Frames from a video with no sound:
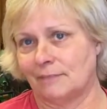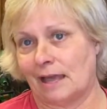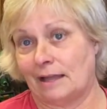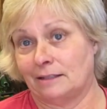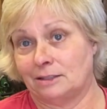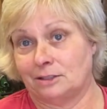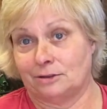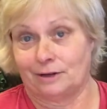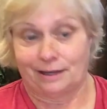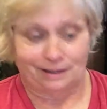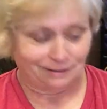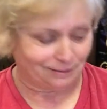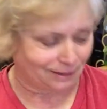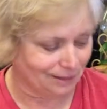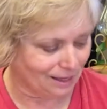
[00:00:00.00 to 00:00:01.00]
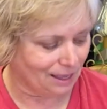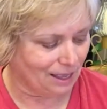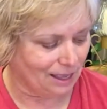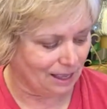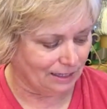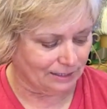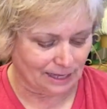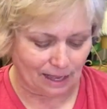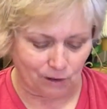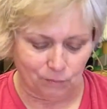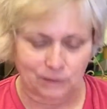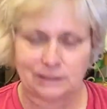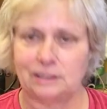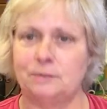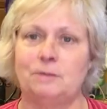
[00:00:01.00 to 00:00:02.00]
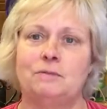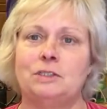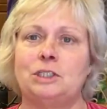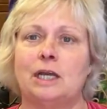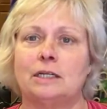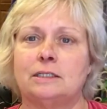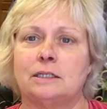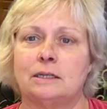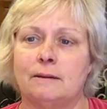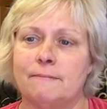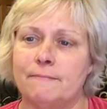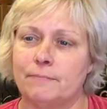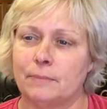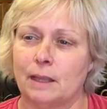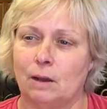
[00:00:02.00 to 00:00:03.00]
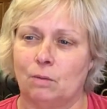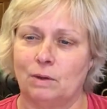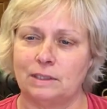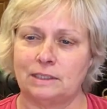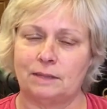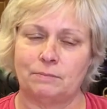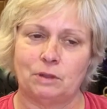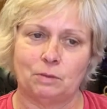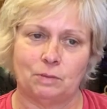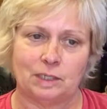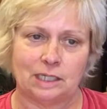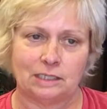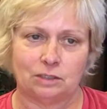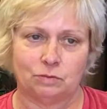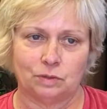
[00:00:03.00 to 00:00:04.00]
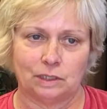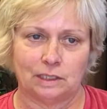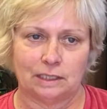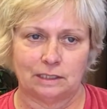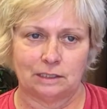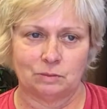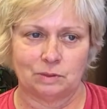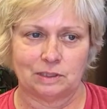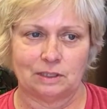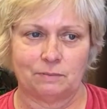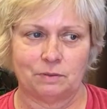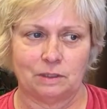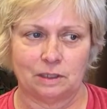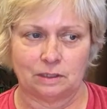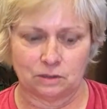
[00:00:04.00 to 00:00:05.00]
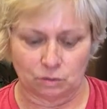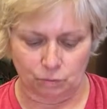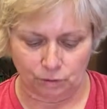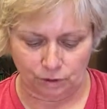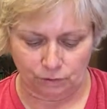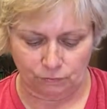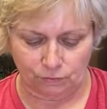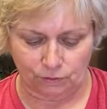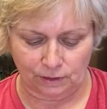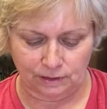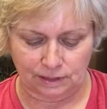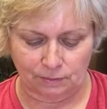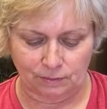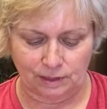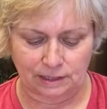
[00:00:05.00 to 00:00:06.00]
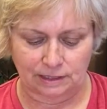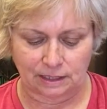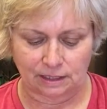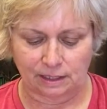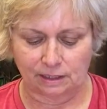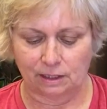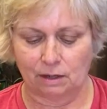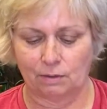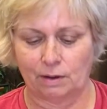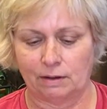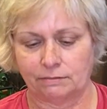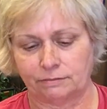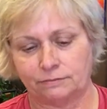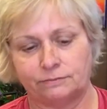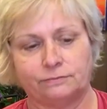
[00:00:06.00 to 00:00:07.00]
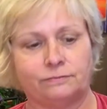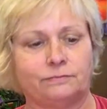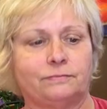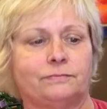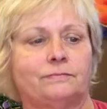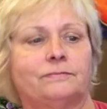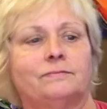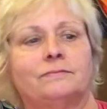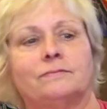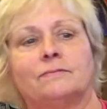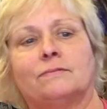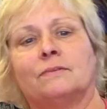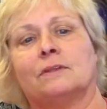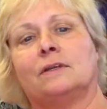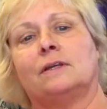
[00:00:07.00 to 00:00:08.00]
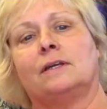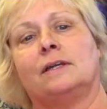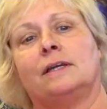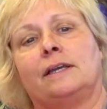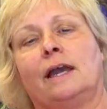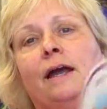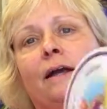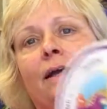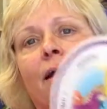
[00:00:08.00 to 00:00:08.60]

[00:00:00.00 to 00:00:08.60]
That's great. Now, what's to be rejected? What's something we need to release? What's something that isn't working for us that we need to let go of? Yeah,